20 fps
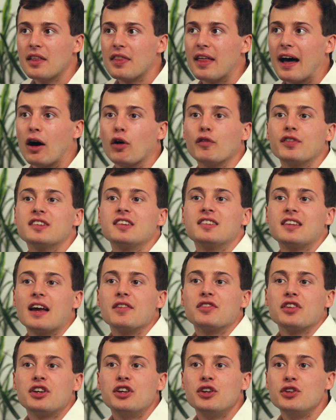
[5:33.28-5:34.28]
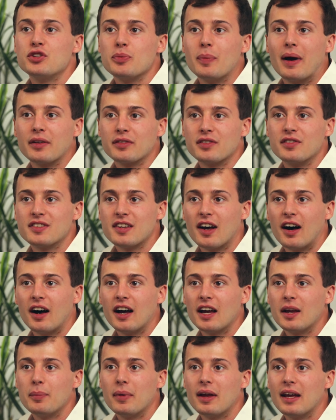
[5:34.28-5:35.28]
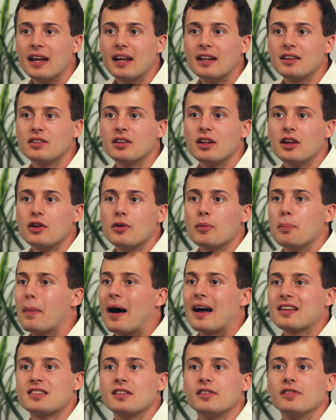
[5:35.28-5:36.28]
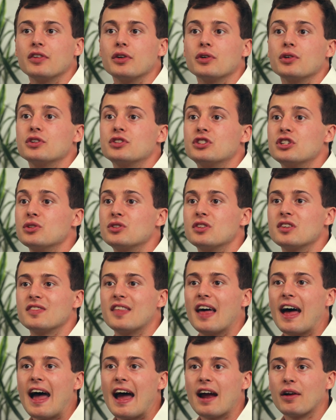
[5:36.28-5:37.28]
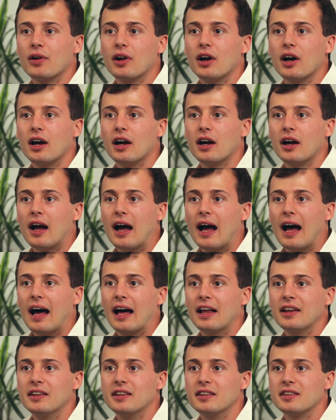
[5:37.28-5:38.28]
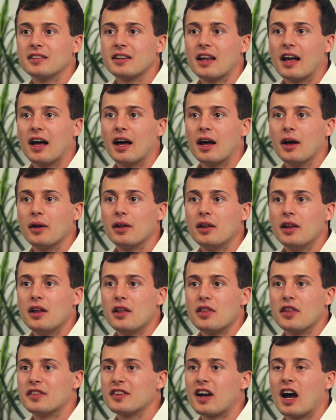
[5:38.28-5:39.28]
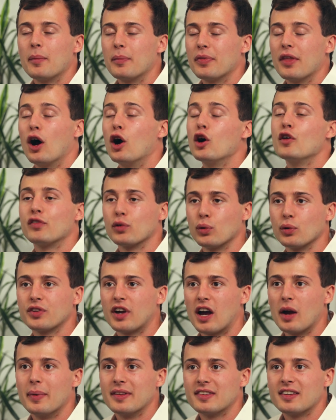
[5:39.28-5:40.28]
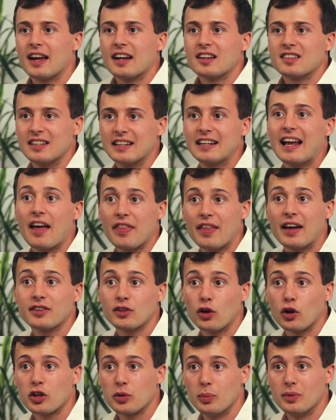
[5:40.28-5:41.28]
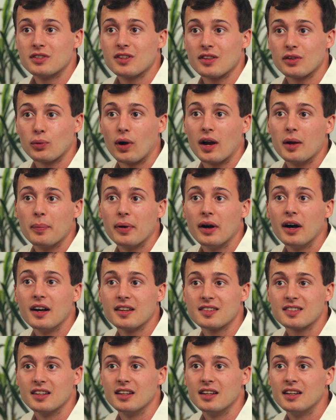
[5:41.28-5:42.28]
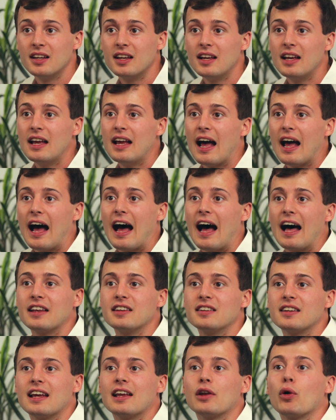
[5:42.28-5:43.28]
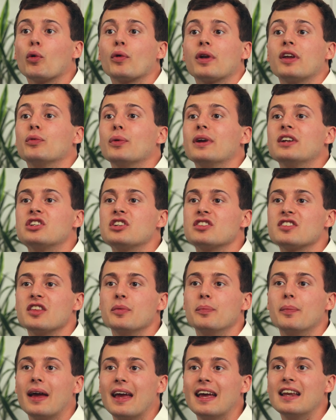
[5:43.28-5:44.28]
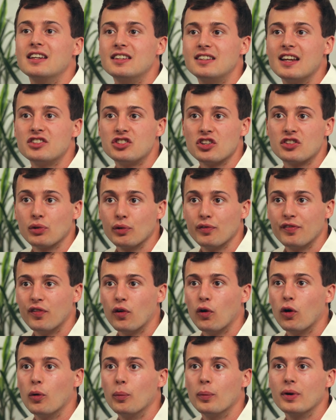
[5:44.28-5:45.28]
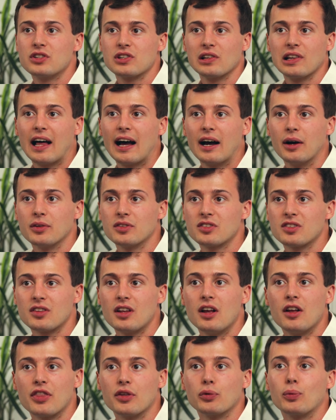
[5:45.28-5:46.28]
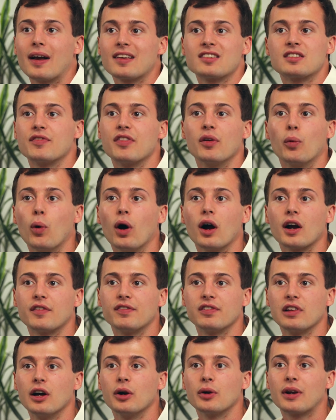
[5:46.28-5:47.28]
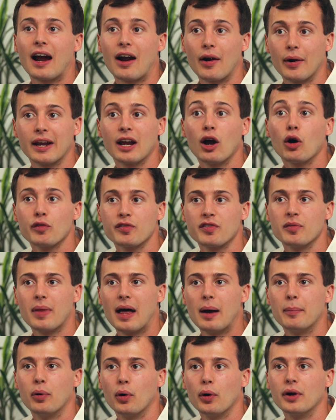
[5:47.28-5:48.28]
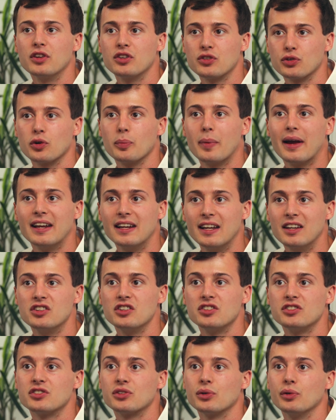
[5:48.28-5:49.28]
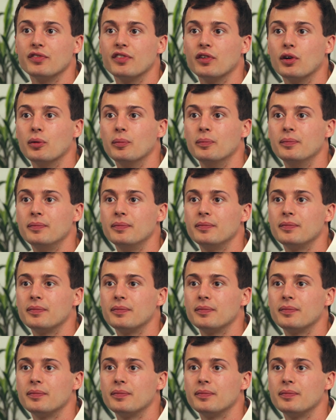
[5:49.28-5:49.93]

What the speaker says: That obviously saves a huge amount of time. It massively reduces the error and the overall time it takes to get that document to the right person. And it already reaches them in digital form, which allows the rest of the workflow carrying on from that point to remain in digital form.